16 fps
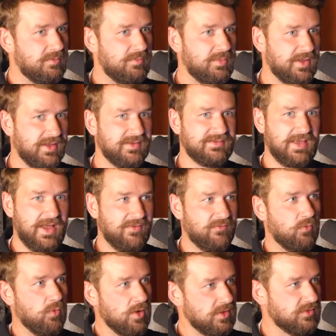Because I've
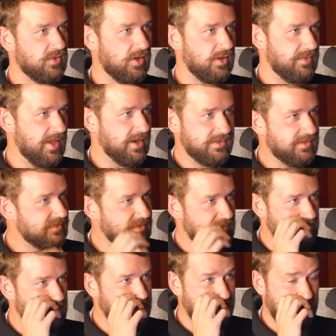worked on that. It
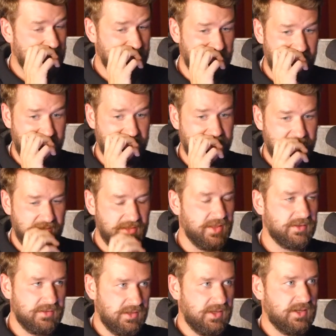doesn't mean that I'm like thinking
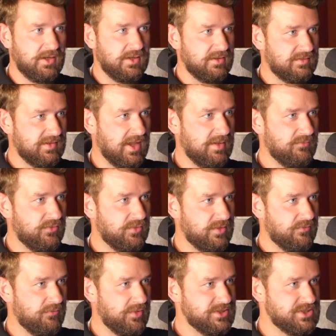like, and it's time for
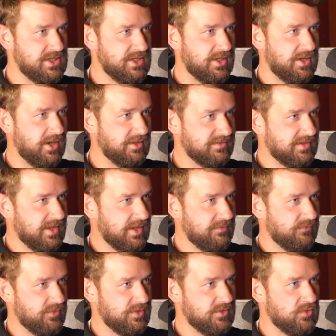the Phrygian and it's time
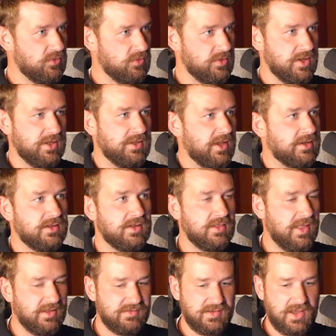for the Dorian. Like
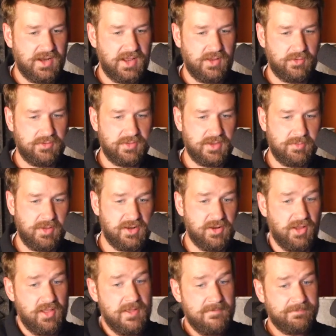that's not how to think about it at
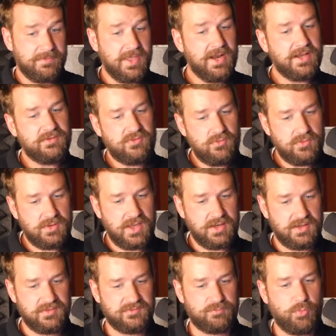all. And I do get
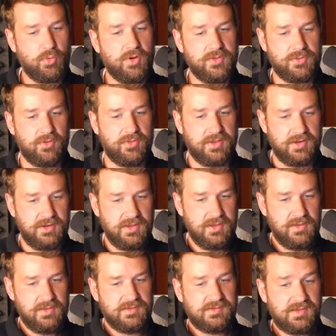his point though that
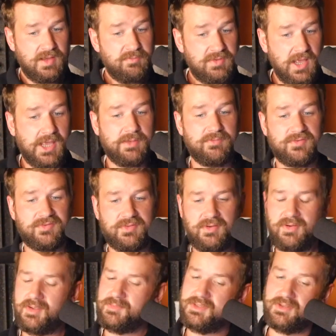sometimes
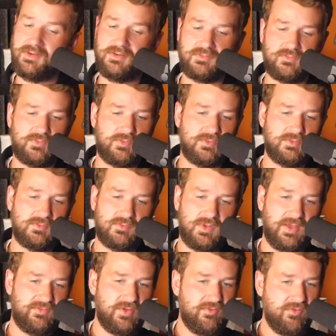have
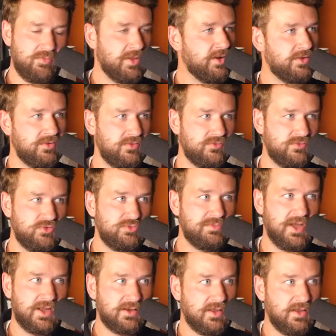you ever been on
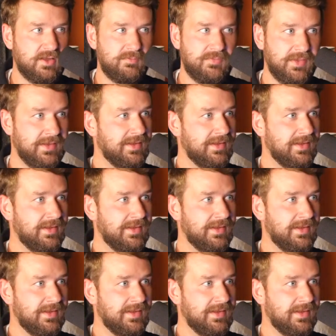YouTube.com?